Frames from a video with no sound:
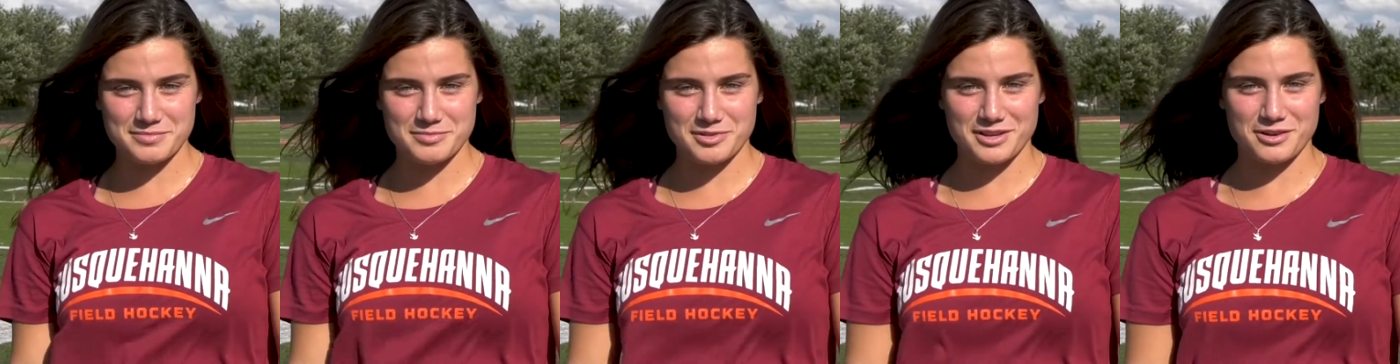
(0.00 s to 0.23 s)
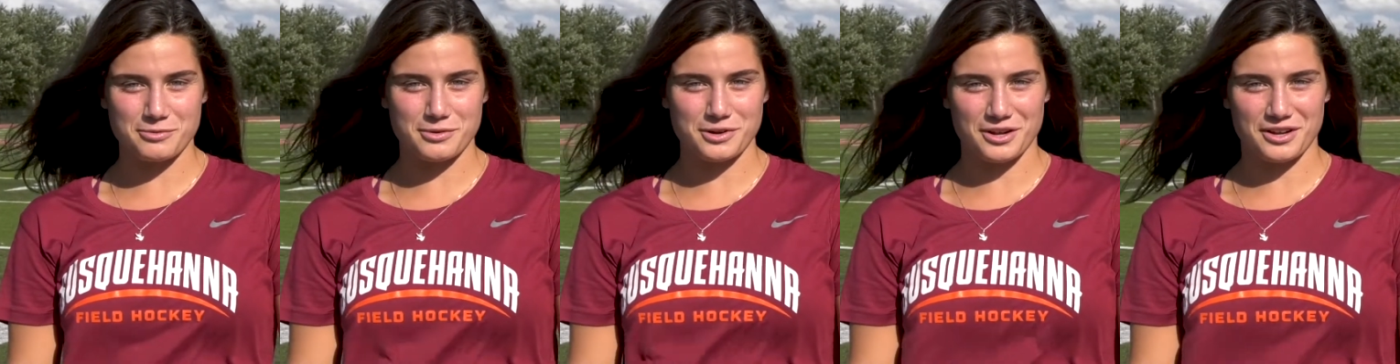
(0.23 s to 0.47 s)

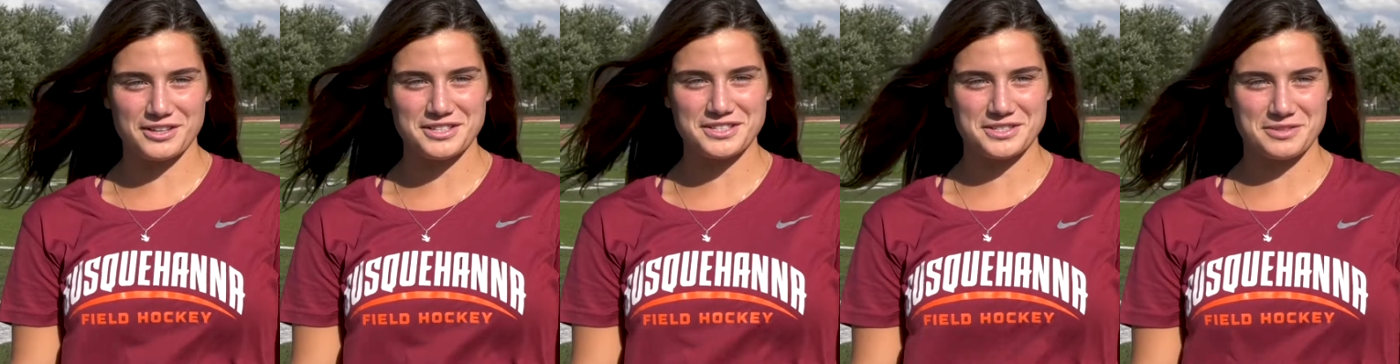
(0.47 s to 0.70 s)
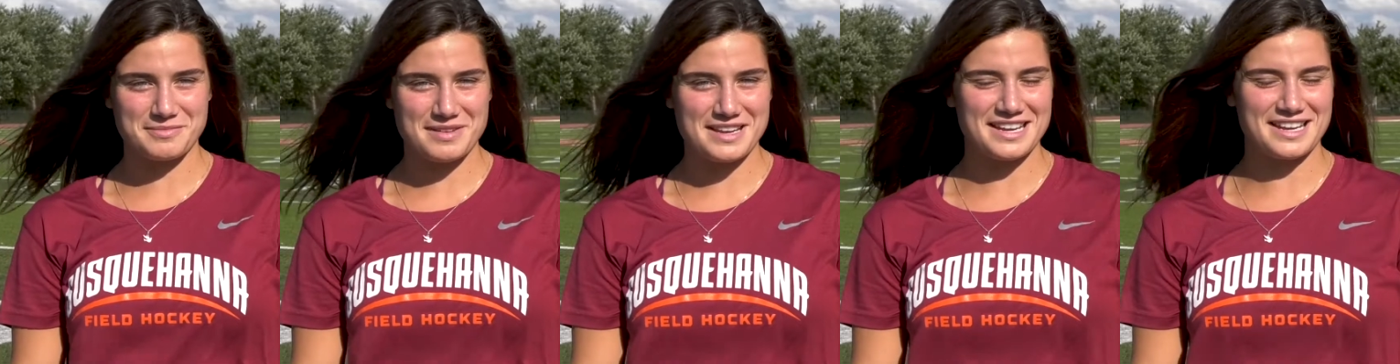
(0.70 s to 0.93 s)
but would
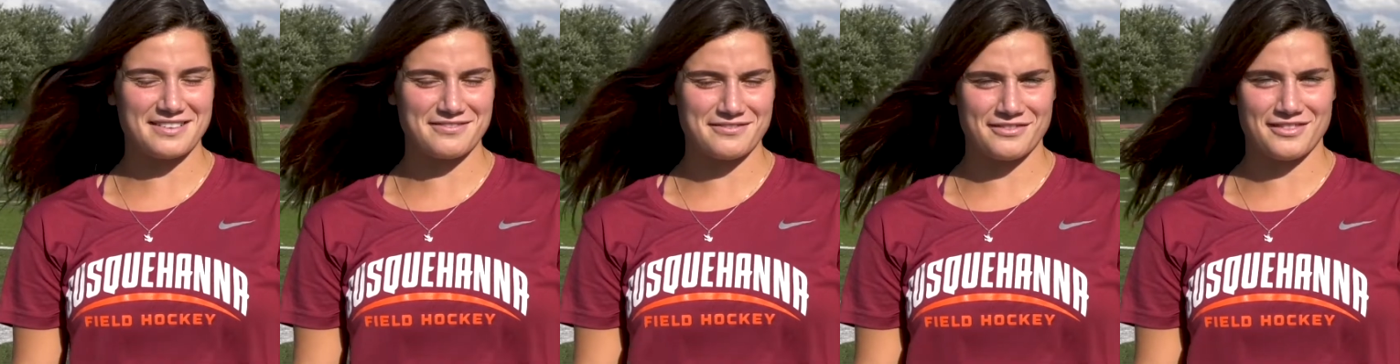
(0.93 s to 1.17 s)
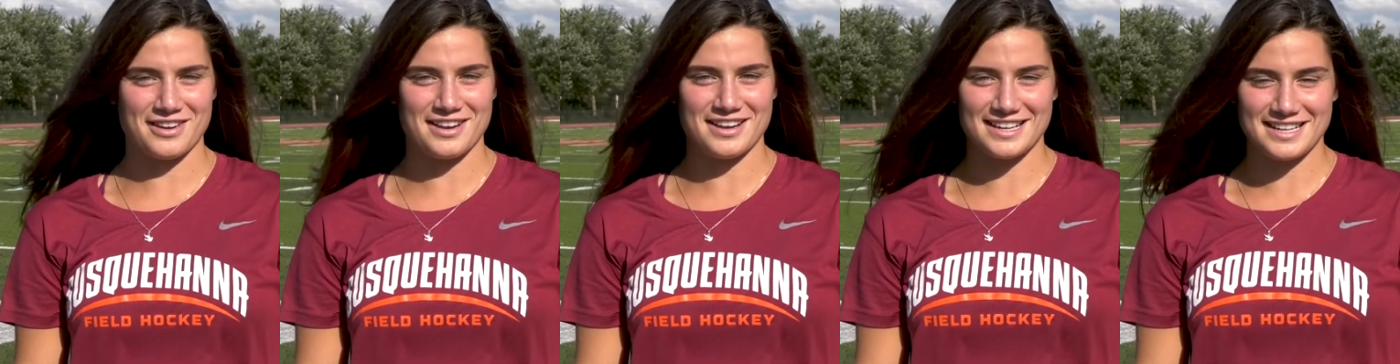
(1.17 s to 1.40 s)
also make it
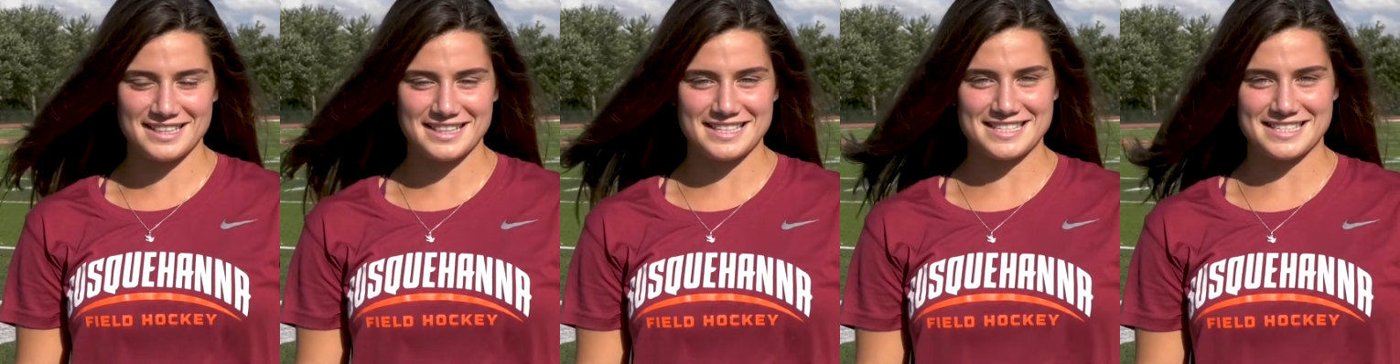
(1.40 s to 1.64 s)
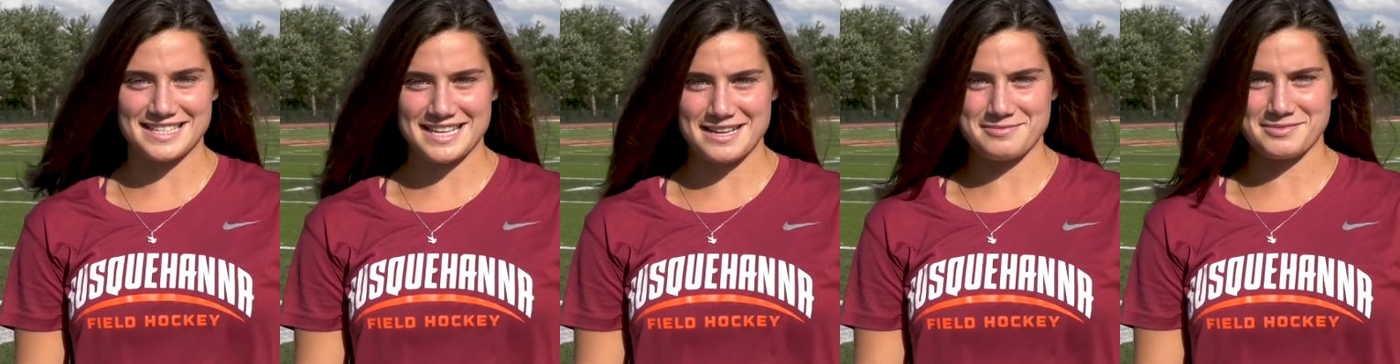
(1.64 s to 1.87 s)
fun at the
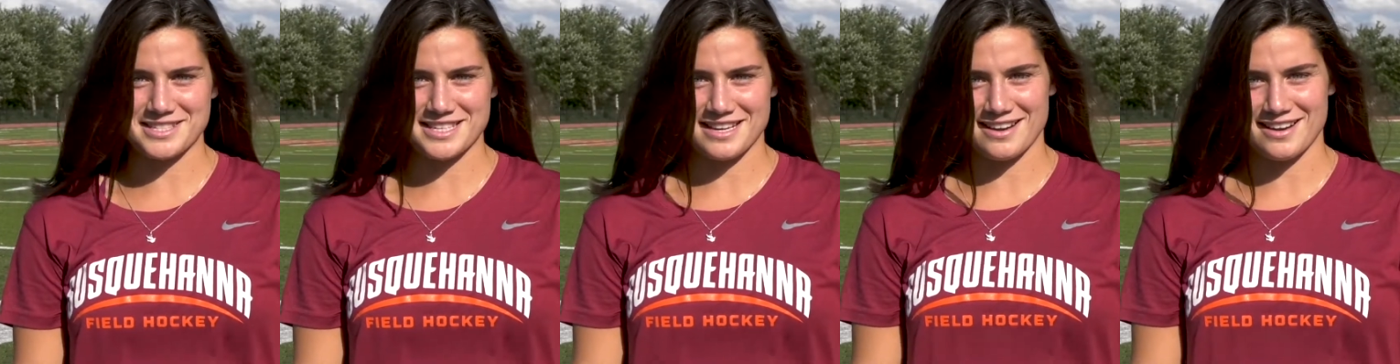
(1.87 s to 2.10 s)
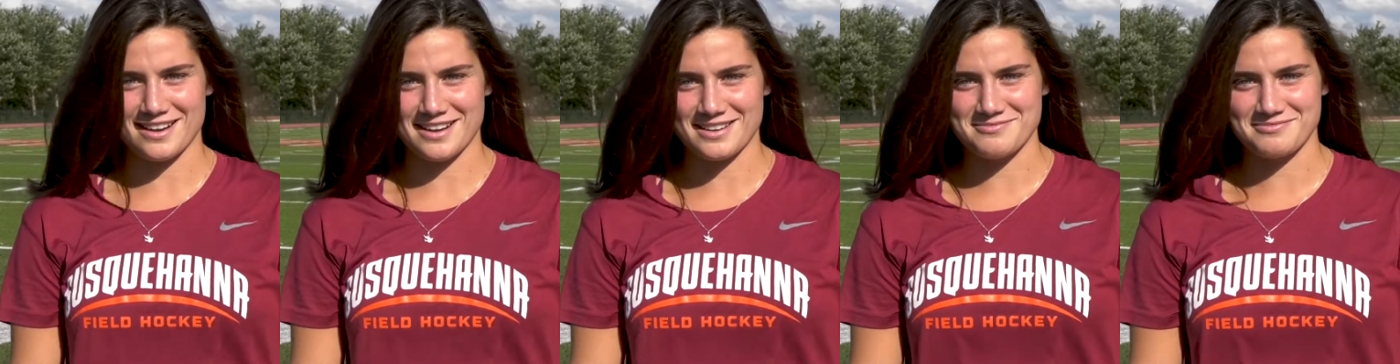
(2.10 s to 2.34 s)
same
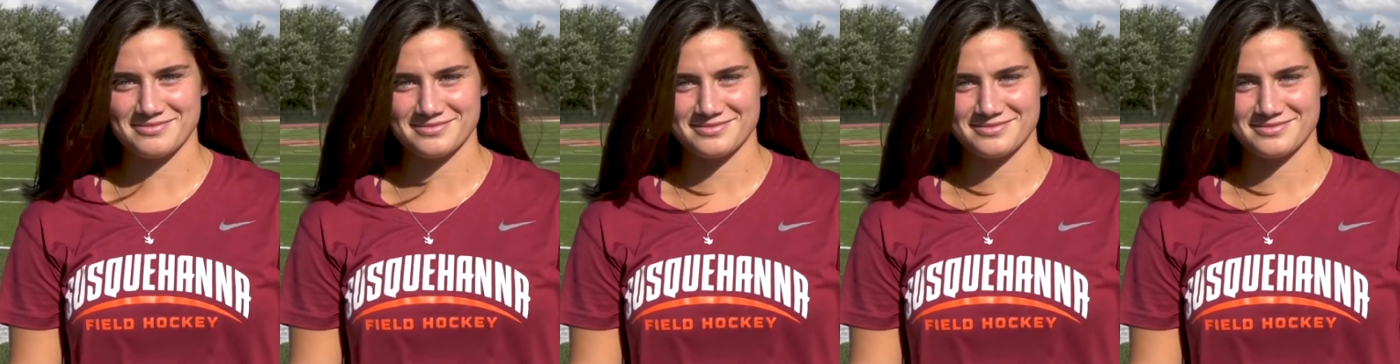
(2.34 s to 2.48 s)
time.